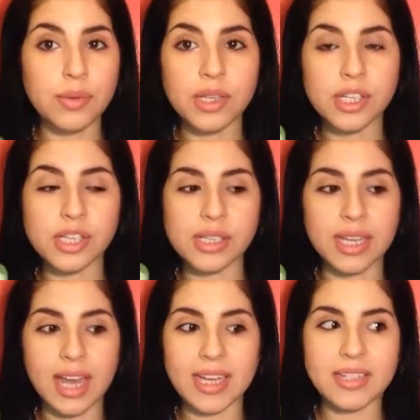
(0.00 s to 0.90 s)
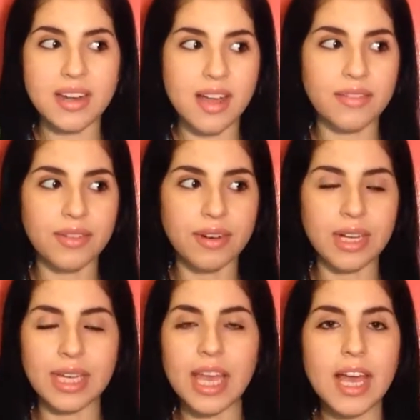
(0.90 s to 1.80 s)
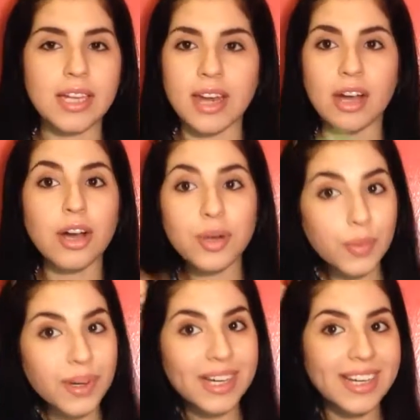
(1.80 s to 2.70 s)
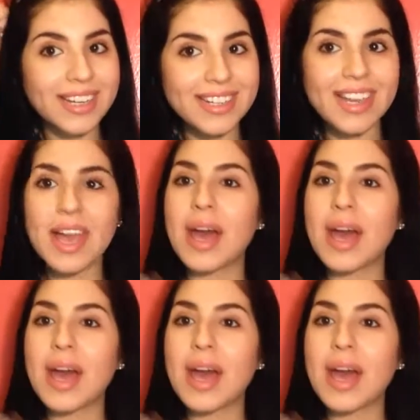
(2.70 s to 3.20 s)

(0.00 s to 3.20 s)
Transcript: It just like I never like knock on wood.